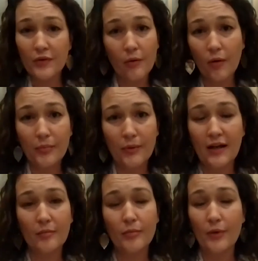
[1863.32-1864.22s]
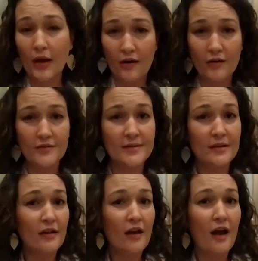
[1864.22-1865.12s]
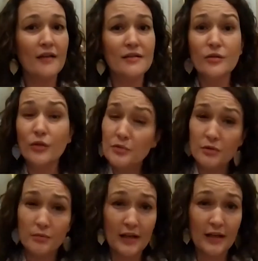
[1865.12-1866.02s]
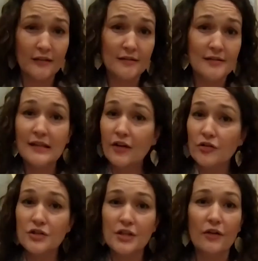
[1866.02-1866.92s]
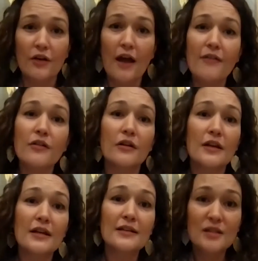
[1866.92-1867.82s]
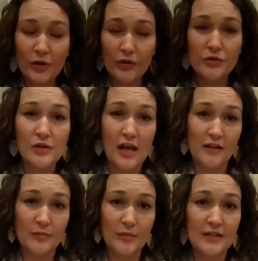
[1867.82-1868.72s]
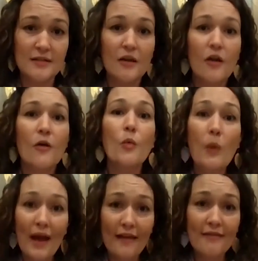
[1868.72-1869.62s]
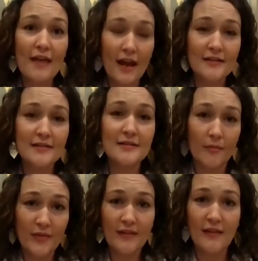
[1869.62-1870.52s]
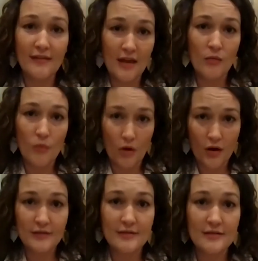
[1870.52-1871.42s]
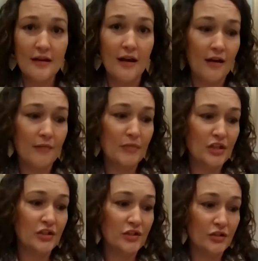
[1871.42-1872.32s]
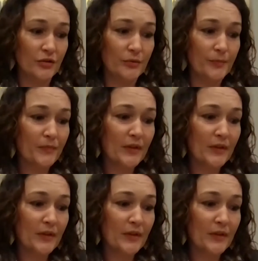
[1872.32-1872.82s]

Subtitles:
incorporating prayers, scripture readings, liturgy, or other spiritual elements when that is something that they want me to do.